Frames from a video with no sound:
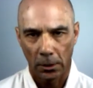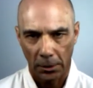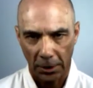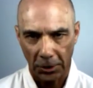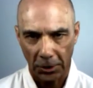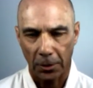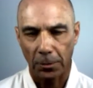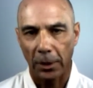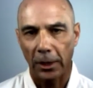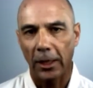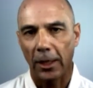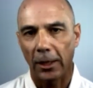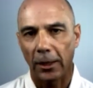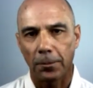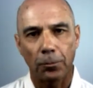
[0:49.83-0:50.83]
This could be
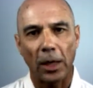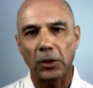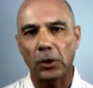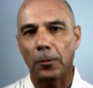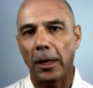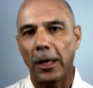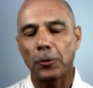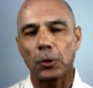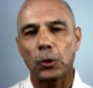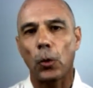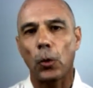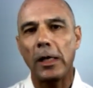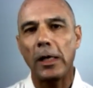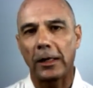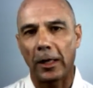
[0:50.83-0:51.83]
a project management
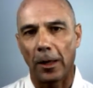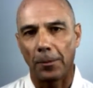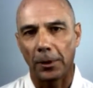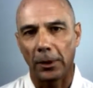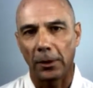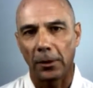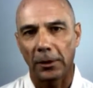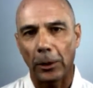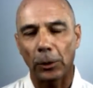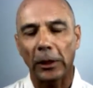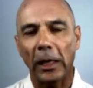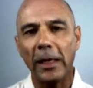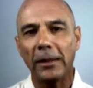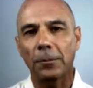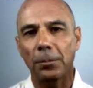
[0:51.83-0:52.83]
training company that would
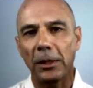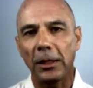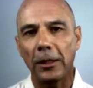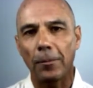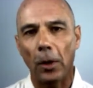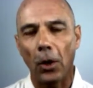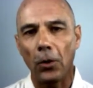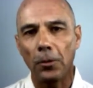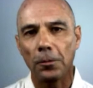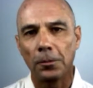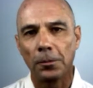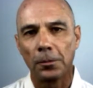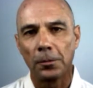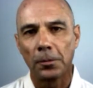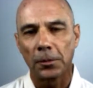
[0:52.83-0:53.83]
like the PMO
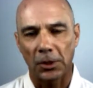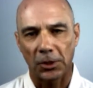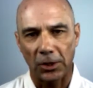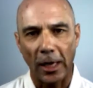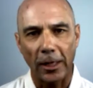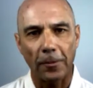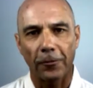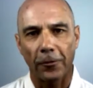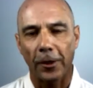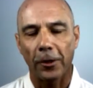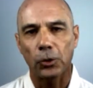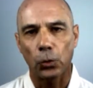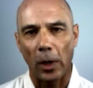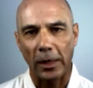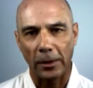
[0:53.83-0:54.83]
to sign up for their
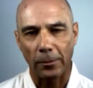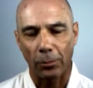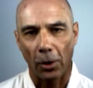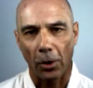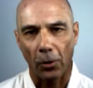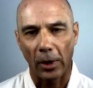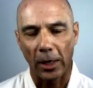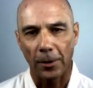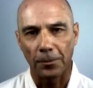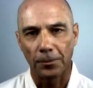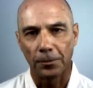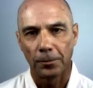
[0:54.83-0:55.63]
training program,